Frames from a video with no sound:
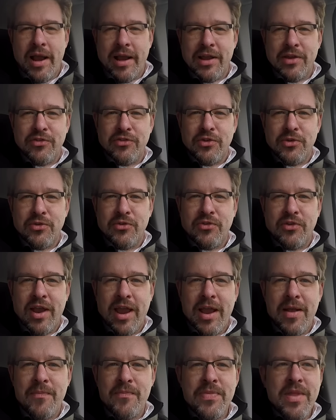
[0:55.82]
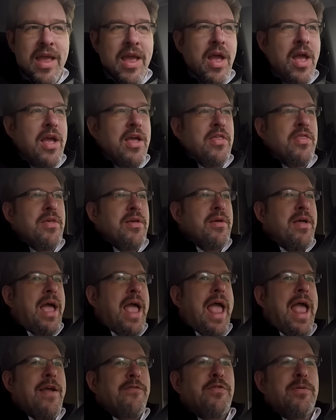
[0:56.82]
guess you'd say.
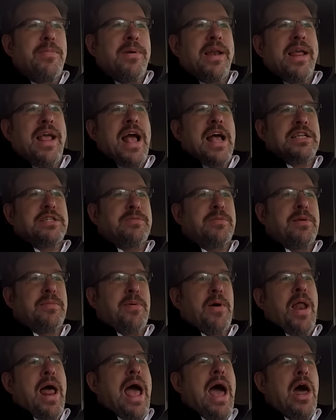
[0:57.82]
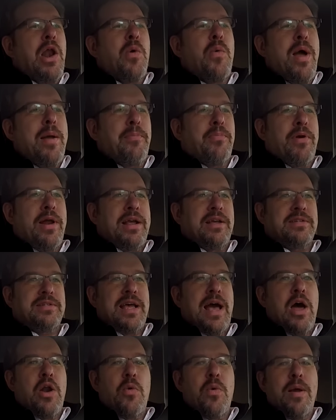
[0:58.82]
Everybody asks me about how do I price?
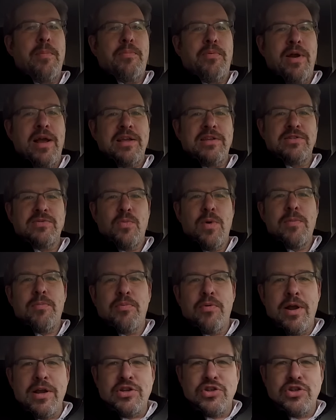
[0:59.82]
How do I price? What price